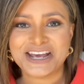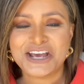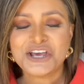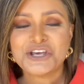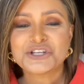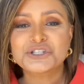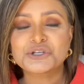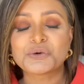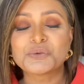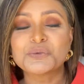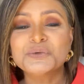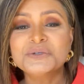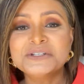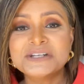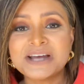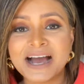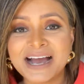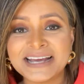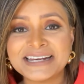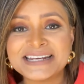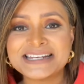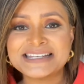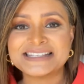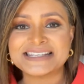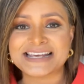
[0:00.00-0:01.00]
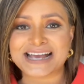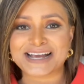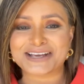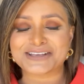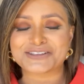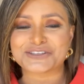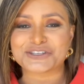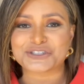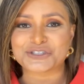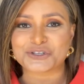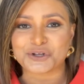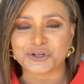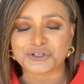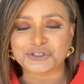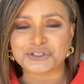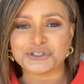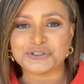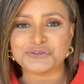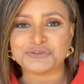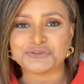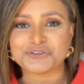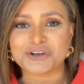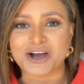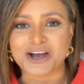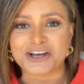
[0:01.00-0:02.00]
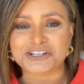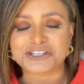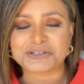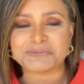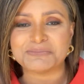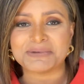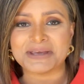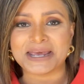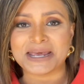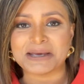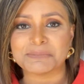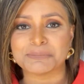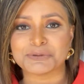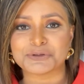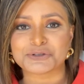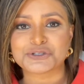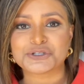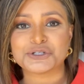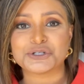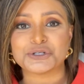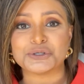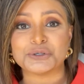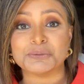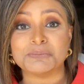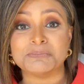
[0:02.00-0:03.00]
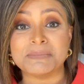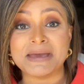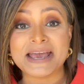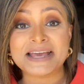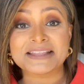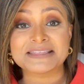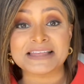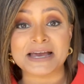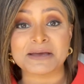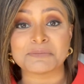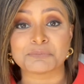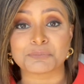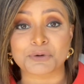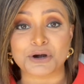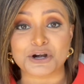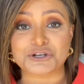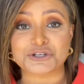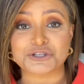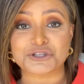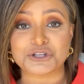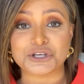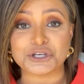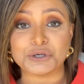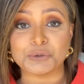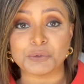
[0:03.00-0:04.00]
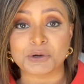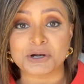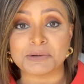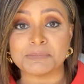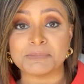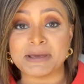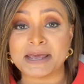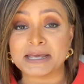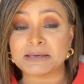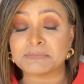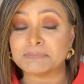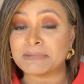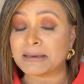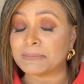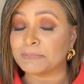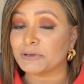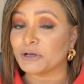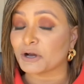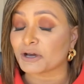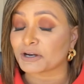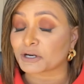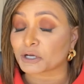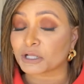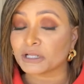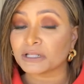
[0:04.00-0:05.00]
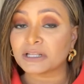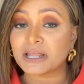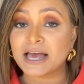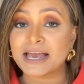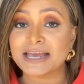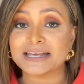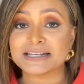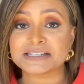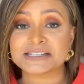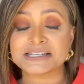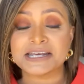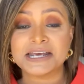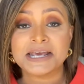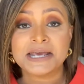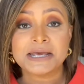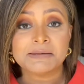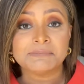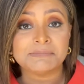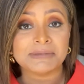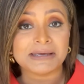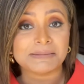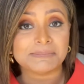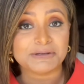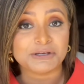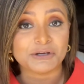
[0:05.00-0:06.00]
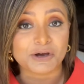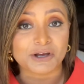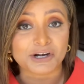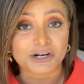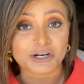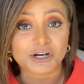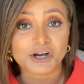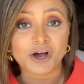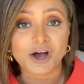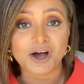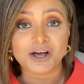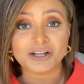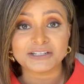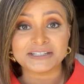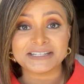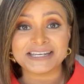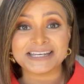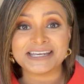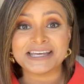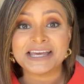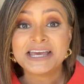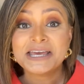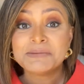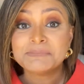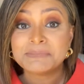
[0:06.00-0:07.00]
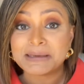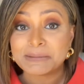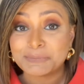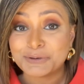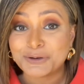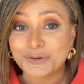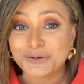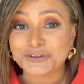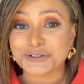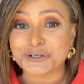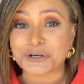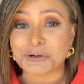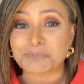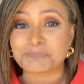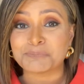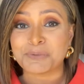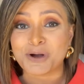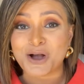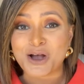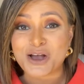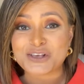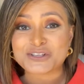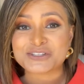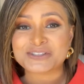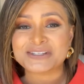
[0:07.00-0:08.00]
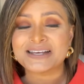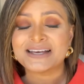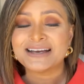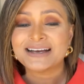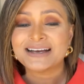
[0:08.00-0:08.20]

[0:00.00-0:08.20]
So 90 seconds is all you've got to be able to make that impression that you want to make, maybe on a client, maybe on a colleague, maybe on your boss.